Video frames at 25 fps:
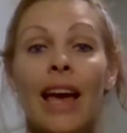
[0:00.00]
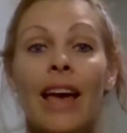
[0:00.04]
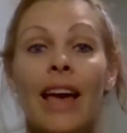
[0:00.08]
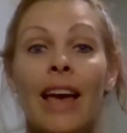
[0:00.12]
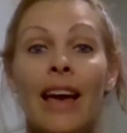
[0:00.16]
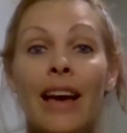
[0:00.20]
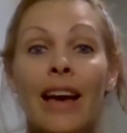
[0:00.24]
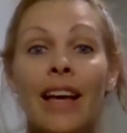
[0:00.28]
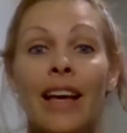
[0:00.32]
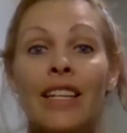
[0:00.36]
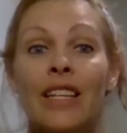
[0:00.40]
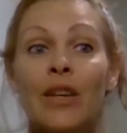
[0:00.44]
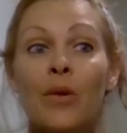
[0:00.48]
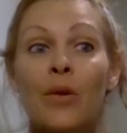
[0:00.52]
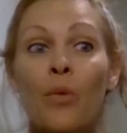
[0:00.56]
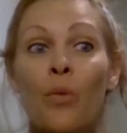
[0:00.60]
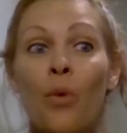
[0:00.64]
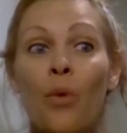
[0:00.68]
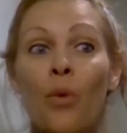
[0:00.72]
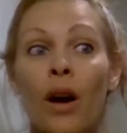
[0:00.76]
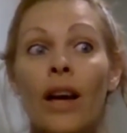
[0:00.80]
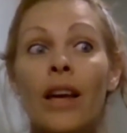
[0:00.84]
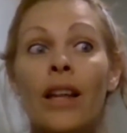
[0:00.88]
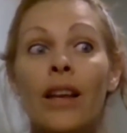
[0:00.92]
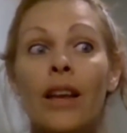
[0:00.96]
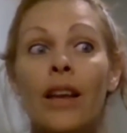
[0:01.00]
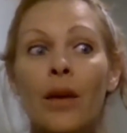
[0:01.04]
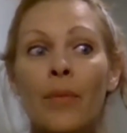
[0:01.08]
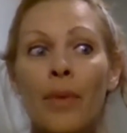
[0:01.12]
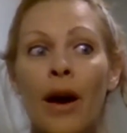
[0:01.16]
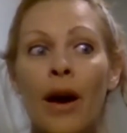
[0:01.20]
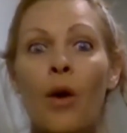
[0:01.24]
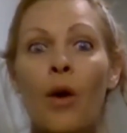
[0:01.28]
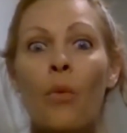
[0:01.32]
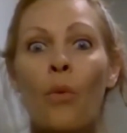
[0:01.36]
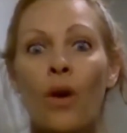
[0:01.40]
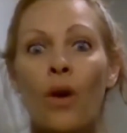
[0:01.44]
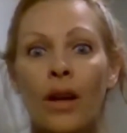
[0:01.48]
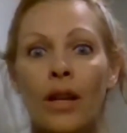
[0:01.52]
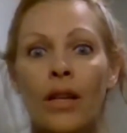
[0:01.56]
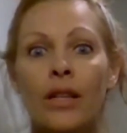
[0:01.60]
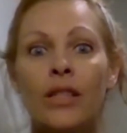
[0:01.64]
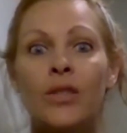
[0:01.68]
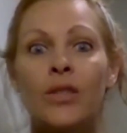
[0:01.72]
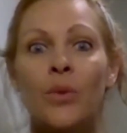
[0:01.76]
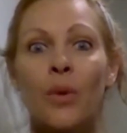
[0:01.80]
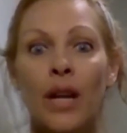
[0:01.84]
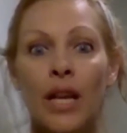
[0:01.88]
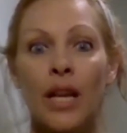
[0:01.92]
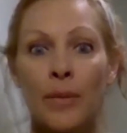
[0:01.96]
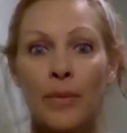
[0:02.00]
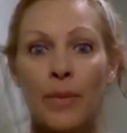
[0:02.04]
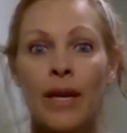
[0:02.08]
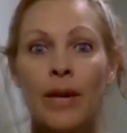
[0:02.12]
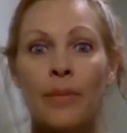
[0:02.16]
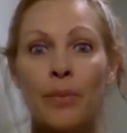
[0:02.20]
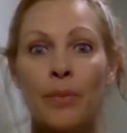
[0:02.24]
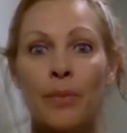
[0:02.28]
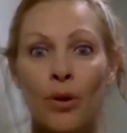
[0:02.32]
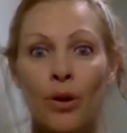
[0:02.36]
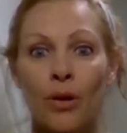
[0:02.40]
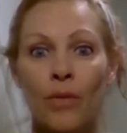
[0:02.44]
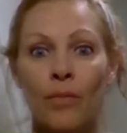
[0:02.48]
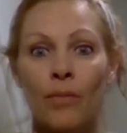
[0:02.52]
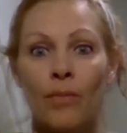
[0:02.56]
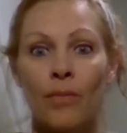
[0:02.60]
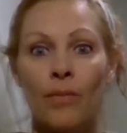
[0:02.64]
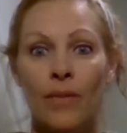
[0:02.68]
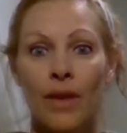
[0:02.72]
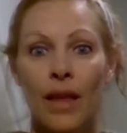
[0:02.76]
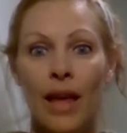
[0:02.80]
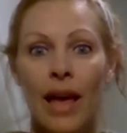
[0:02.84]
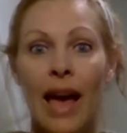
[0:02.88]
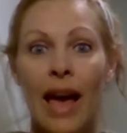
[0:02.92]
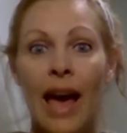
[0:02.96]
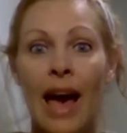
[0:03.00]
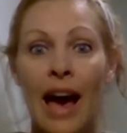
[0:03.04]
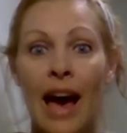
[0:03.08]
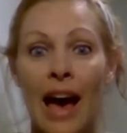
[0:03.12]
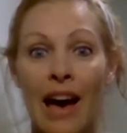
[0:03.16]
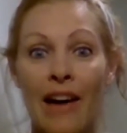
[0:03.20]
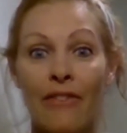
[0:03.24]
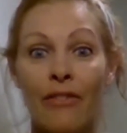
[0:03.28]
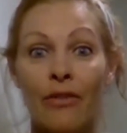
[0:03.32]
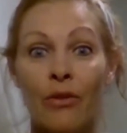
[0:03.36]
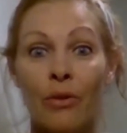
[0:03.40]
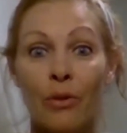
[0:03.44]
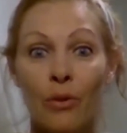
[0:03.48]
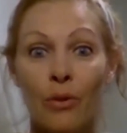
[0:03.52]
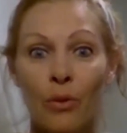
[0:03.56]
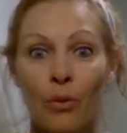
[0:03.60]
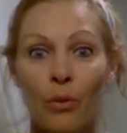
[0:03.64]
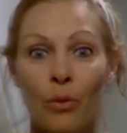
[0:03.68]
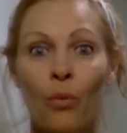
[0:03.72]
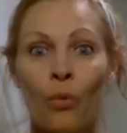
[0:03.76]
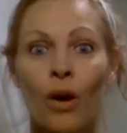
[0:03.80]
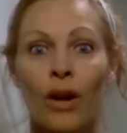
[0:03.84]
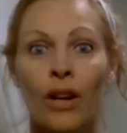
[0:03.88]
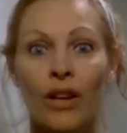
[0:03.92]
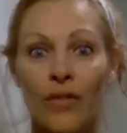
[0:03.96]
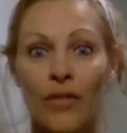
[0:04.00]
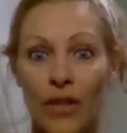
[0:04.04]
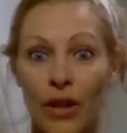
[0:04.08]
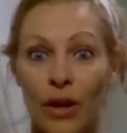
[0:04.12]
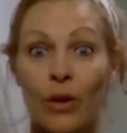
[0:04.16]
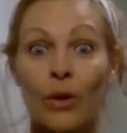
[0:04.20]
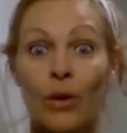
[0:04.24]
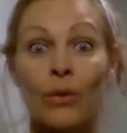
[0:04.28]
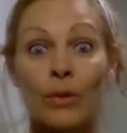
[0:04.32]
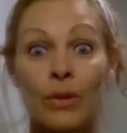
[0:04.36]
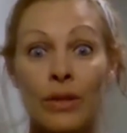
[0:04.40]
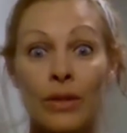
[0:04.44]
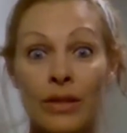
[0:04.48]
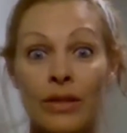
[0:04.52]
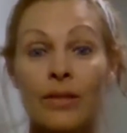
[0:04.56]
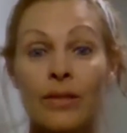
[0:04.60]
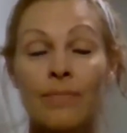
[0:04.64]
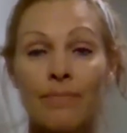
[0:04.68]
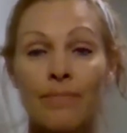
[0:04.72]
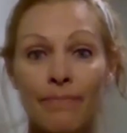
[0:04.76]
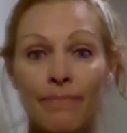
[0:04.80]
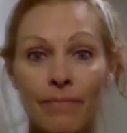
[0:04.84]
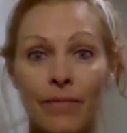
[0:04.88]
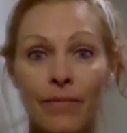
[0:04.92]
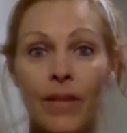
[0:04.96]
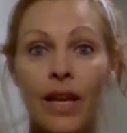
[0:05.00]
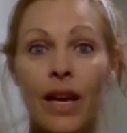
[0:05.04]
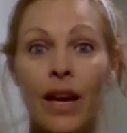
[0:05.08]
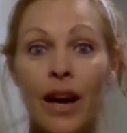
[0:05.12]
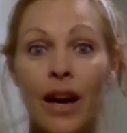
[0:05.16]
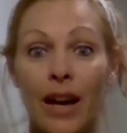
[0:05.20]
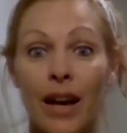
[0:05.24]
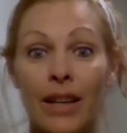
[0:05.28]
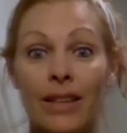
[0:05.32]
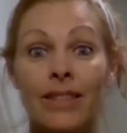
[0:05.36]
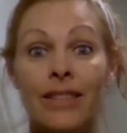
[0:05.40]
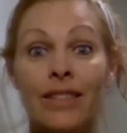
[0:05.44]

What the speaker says: And about 1 in 20 people have one of those. Yeah.